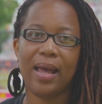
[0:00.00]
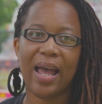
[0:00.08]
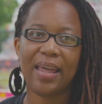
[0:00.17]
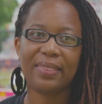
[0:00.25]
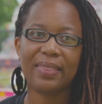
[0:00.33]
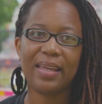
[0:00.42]

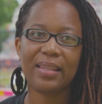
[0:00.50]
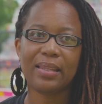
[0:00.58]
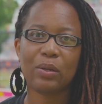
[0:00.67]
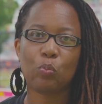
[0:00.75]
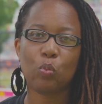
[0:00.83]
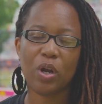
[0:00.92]
I think
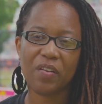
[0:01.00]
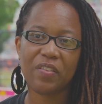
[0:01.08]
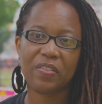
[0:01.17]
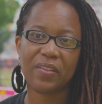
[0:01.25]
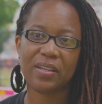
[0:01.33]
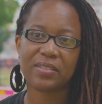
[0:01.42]
one of the
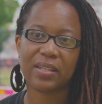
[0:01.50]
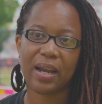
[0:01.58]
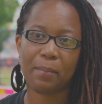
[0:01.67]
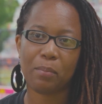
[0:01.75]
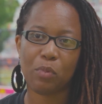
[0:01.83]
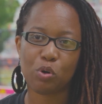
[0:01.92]
things that
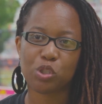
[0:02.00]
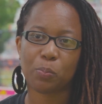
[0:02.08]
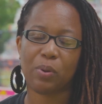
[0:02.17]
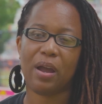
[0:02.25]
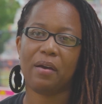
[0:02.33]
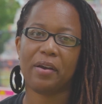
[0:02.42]
I'm most
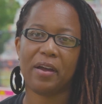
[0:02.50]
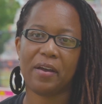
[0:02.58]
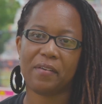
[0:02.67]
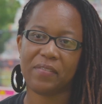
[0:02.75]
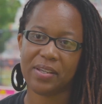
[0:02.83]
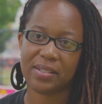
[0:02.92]
proud
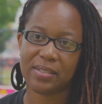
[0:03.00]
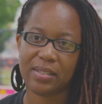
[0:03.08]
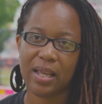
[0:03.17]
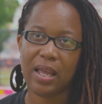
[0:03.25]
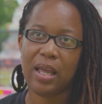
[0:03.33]
of is